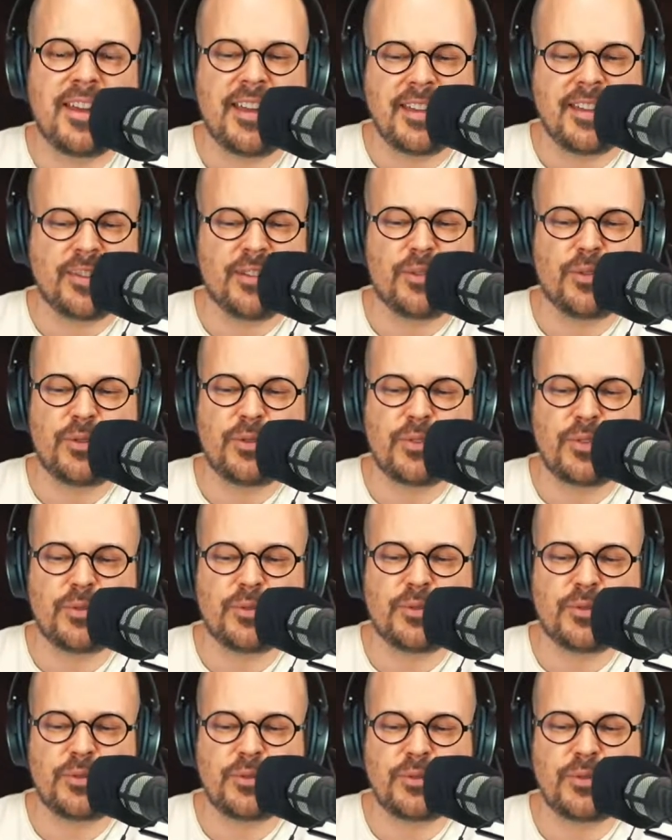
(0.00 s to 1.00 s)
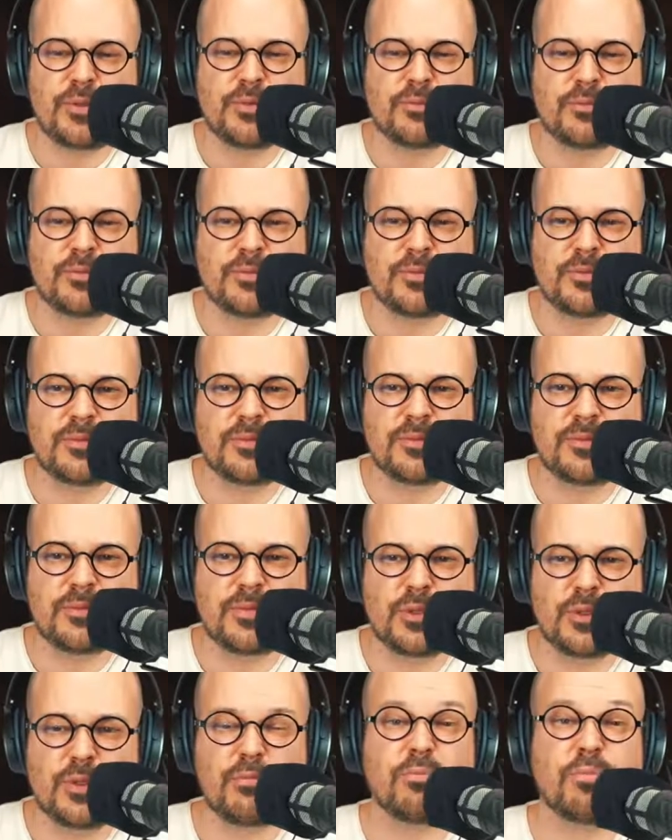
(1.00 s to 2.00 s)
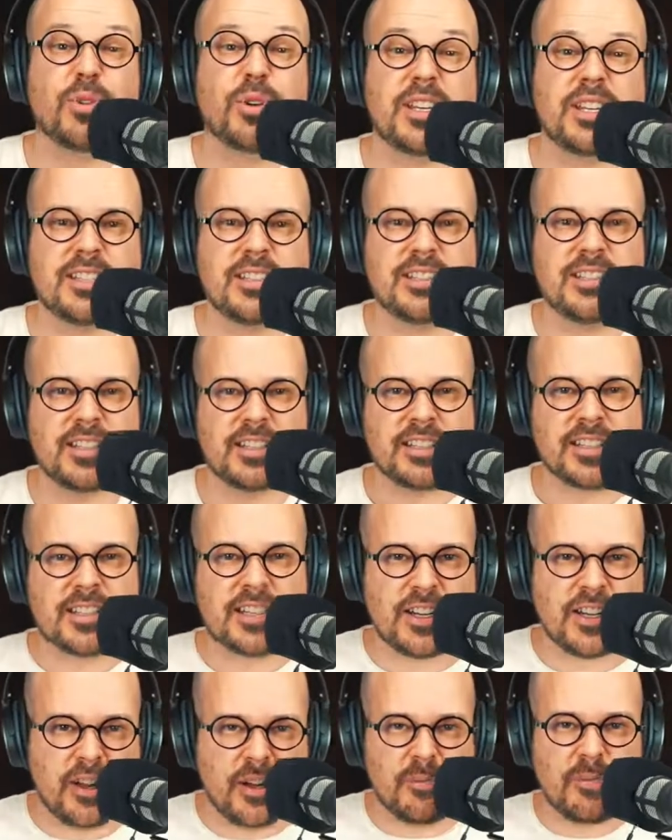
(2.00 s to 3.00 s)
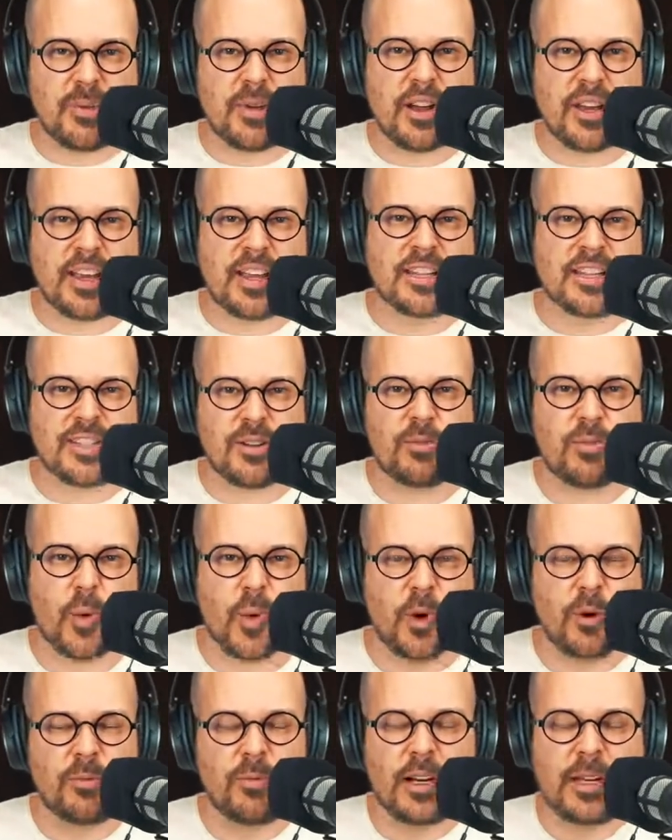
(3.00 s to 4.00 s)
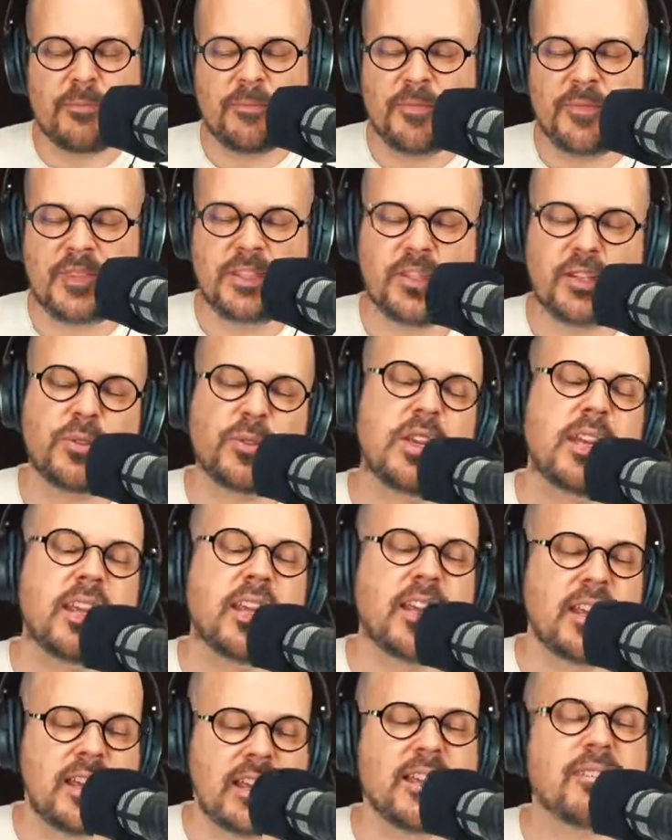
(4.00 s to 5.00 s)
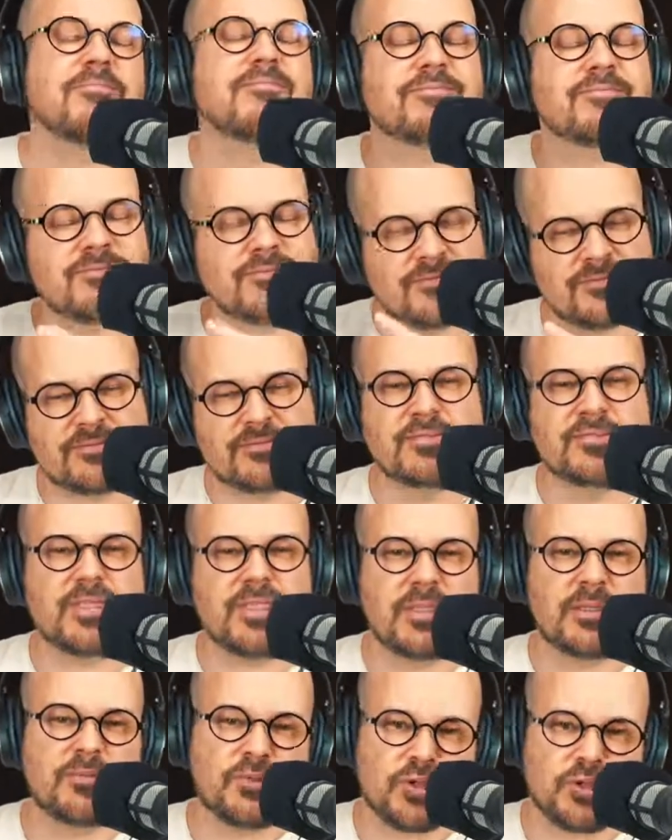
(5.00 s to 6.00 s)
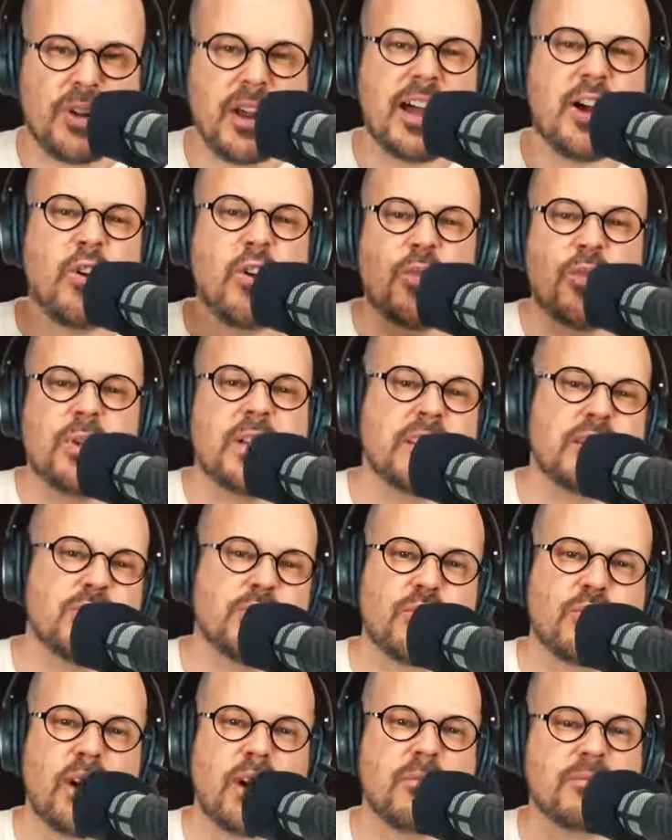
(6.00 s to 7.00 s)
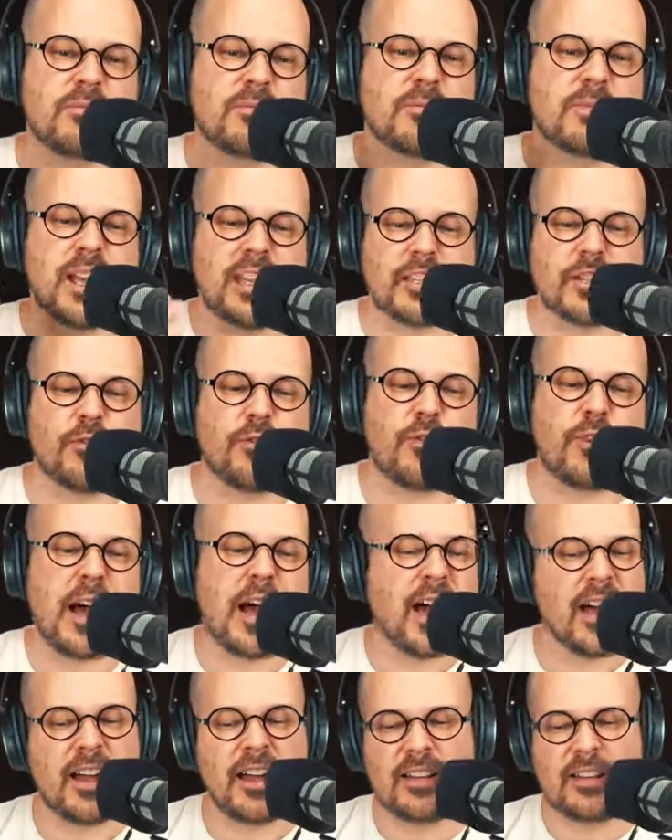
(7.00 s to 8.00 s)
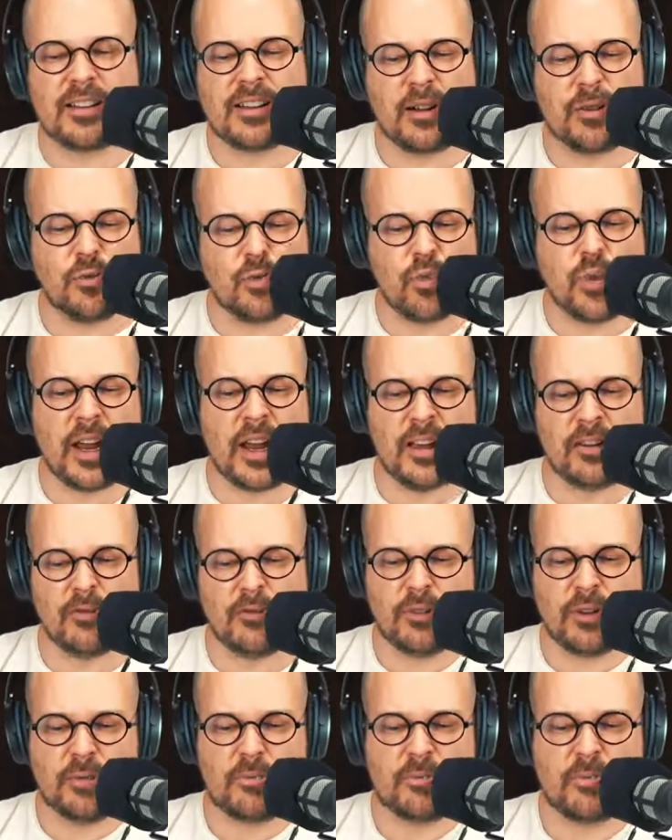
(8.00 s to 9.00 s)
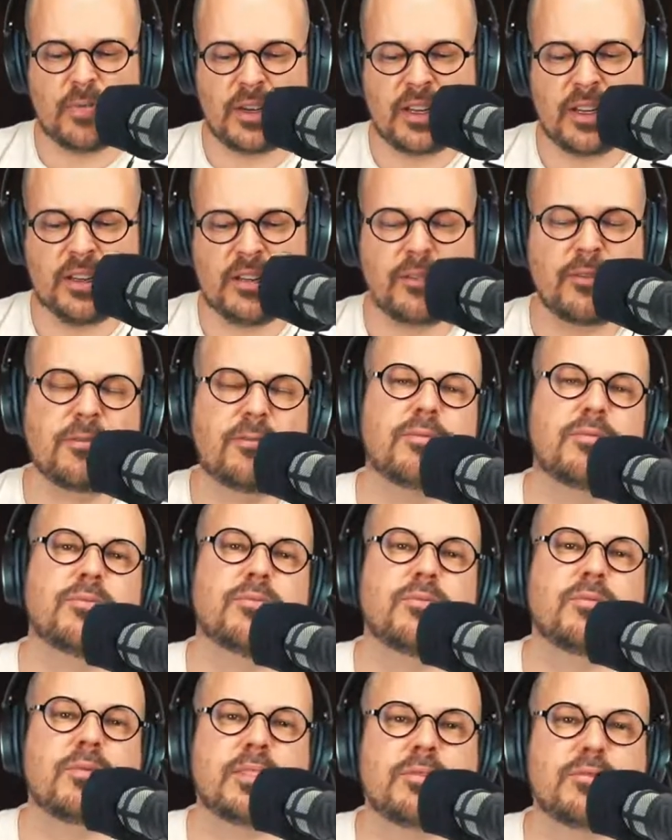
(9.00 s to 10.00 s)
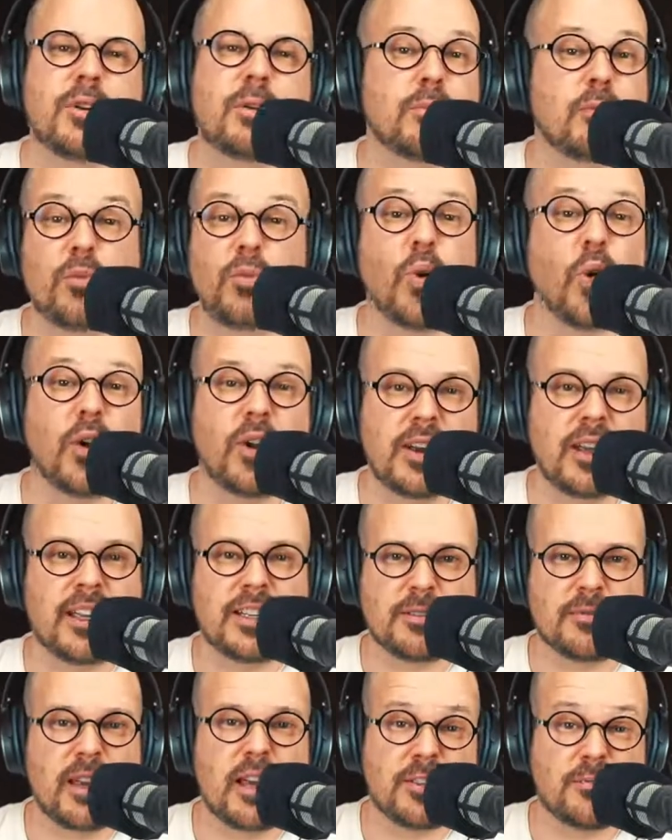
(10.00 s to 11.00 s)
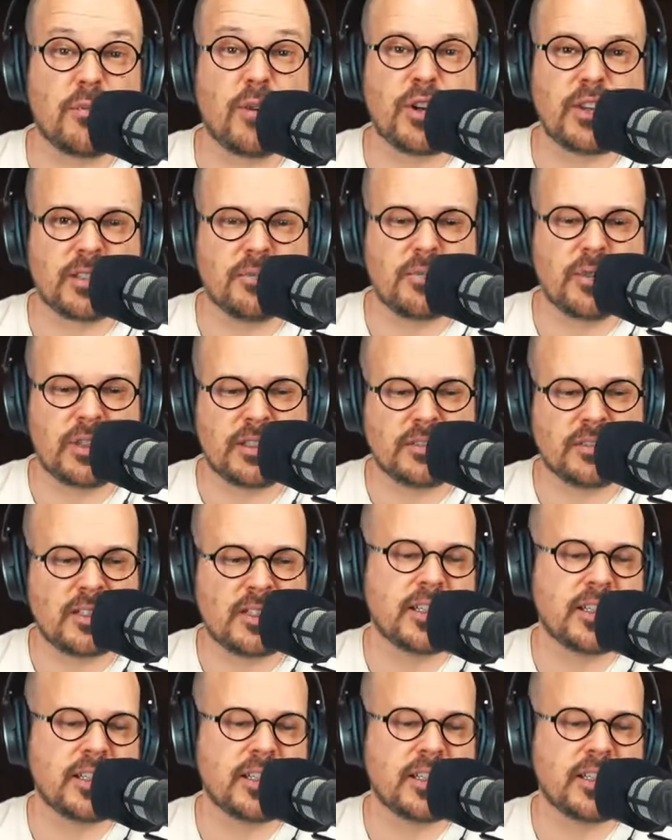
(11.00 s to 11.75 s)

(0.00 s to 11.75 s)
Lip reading: you're in prison and sit up against the wall, right? So try always to come as far away from the wall as possible,